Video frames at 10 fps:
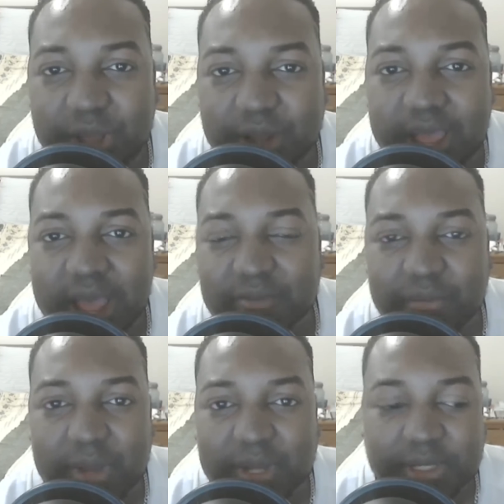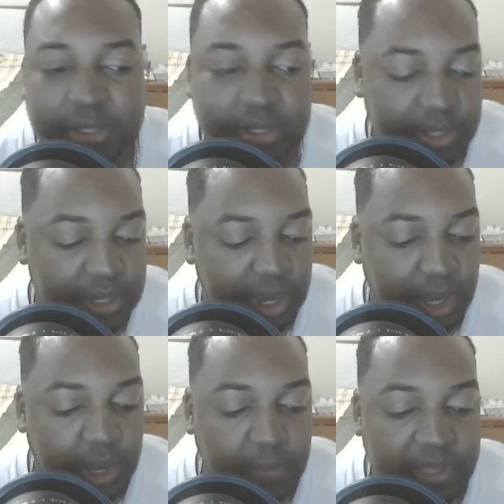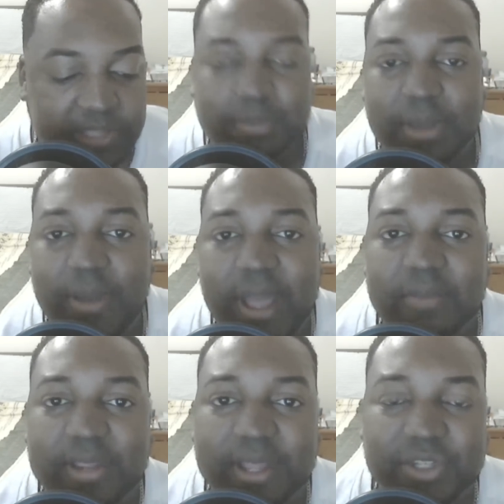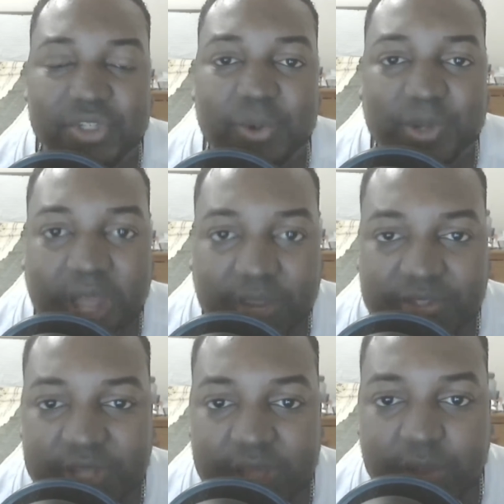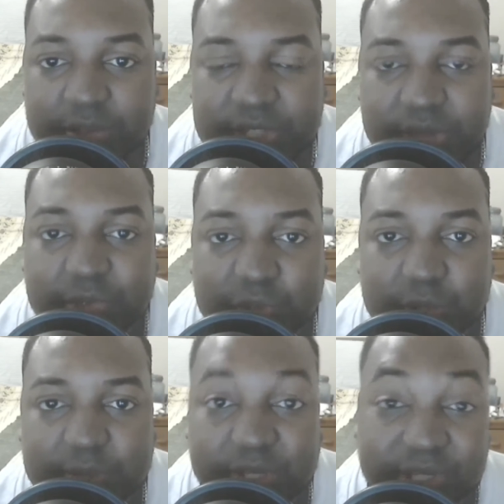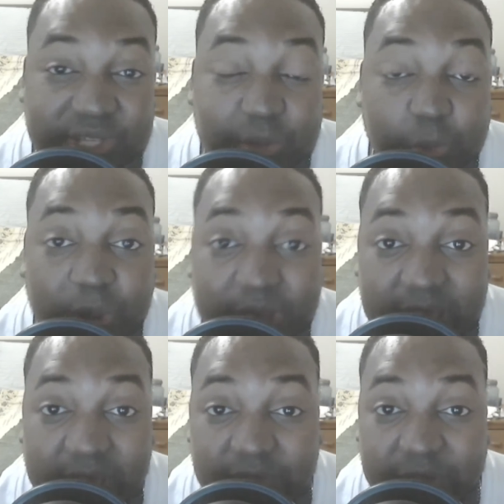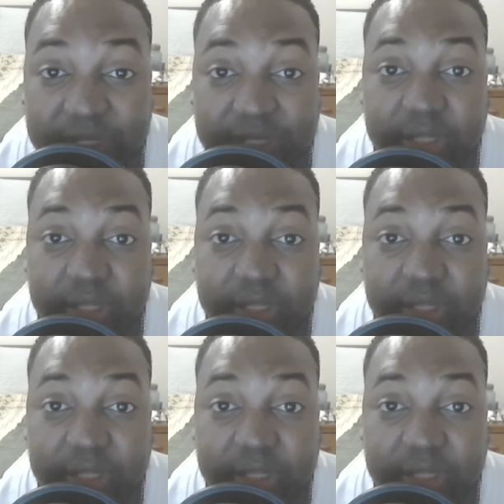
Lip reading: having money. It's about having a certain lifestyle. Some do it because they want to have money